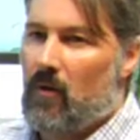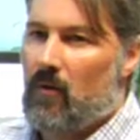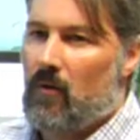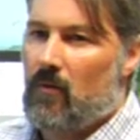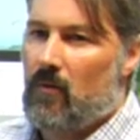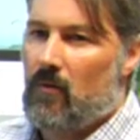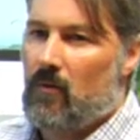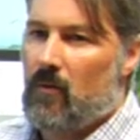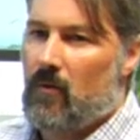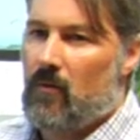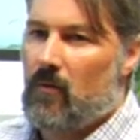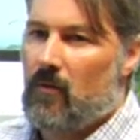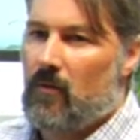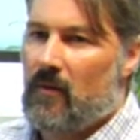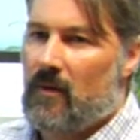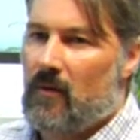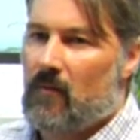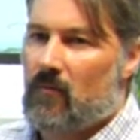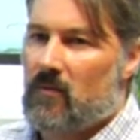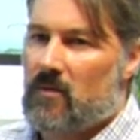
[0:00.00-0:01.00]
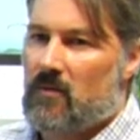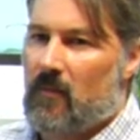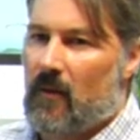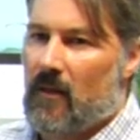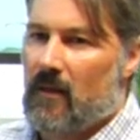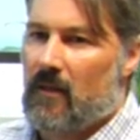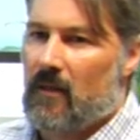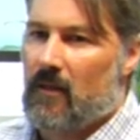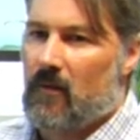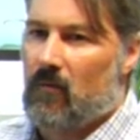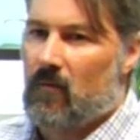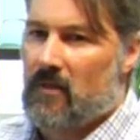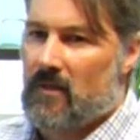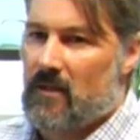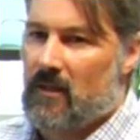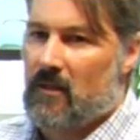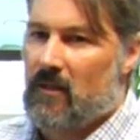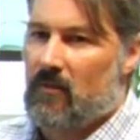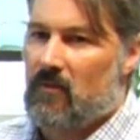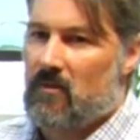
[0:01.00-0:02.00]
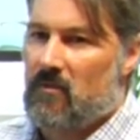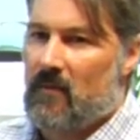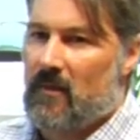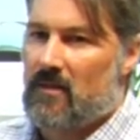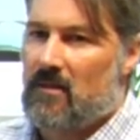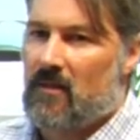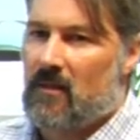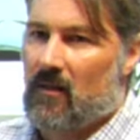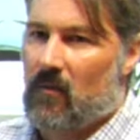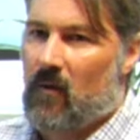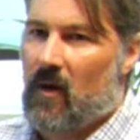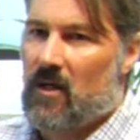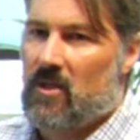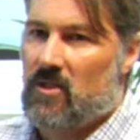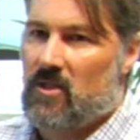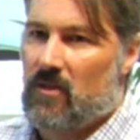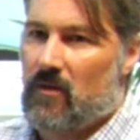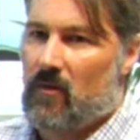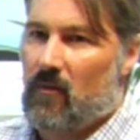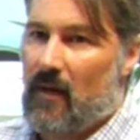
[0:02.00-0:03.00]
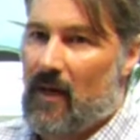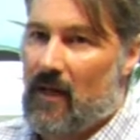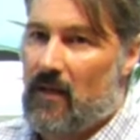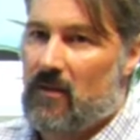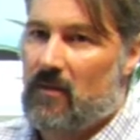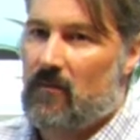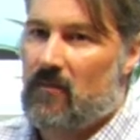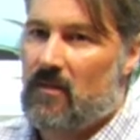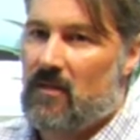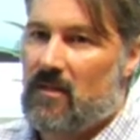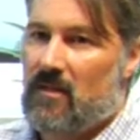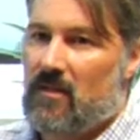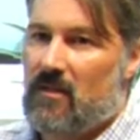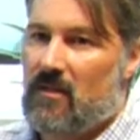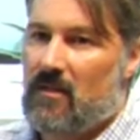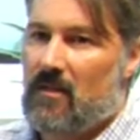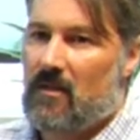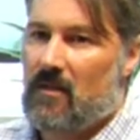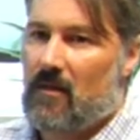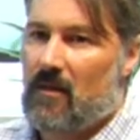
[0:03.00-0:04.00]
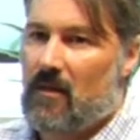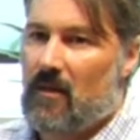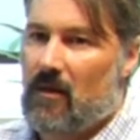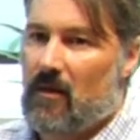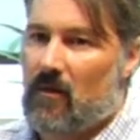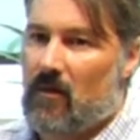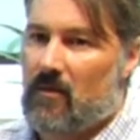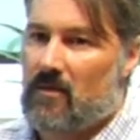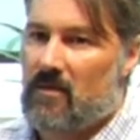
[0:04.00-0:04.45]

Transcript: to develop the technology to a point where we can take it to market.